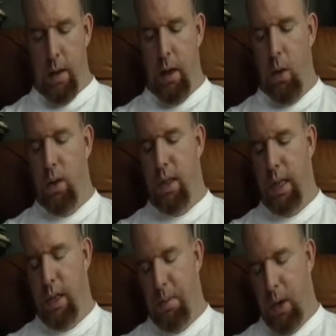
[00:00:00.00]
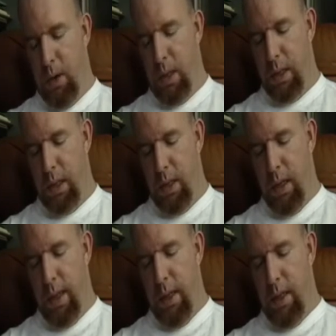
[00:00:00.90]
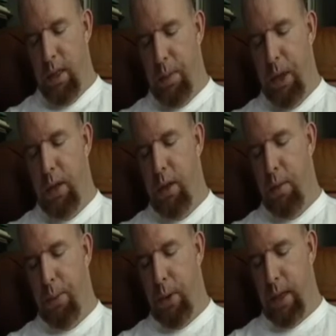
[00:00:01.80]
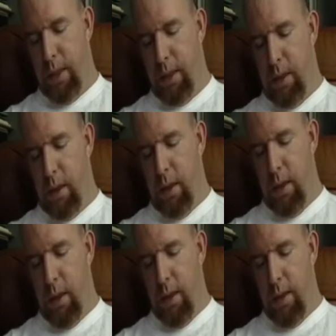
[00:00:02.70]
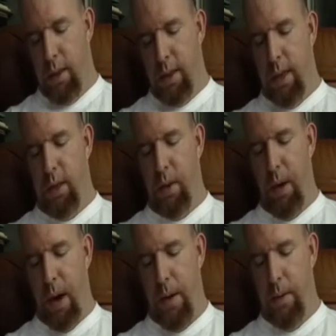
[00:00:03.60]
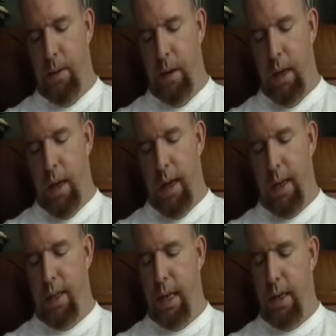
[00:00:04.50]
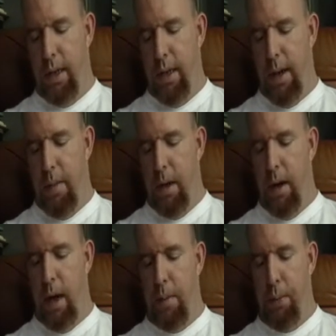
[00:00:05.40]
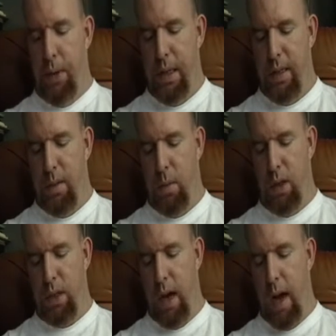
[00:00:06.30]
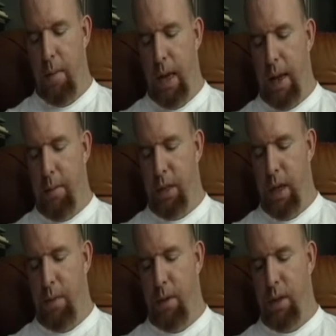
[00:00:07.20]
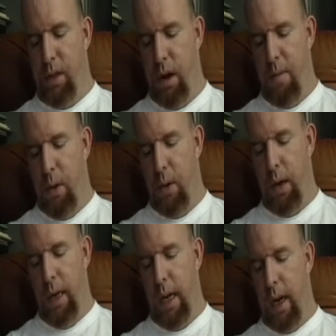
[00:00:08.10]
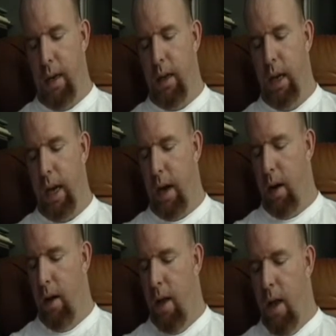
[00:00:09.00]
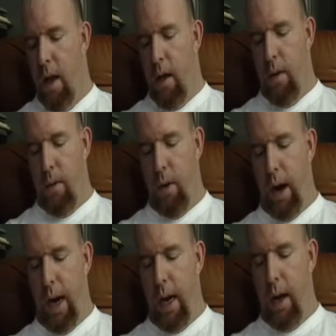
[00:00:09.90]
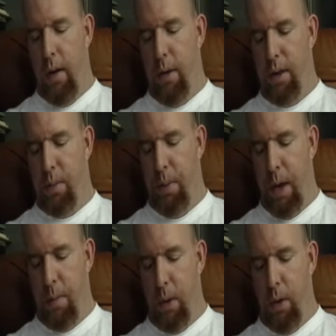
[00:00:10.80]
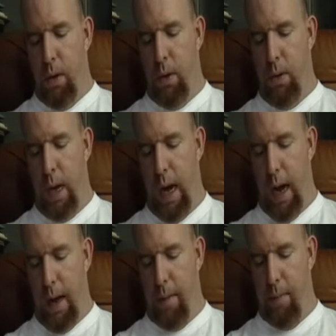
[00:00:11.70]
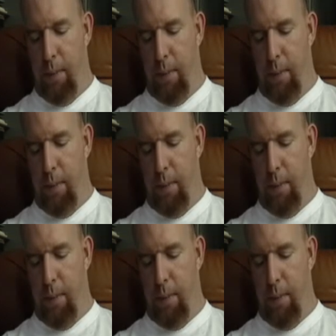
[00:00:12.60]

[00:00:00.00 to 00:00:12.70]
The Lord said to Moses, "Speak to the priests, the sons of Aaron, and say to them, A priest must not make himself ceremonially unclean for any of his people who die,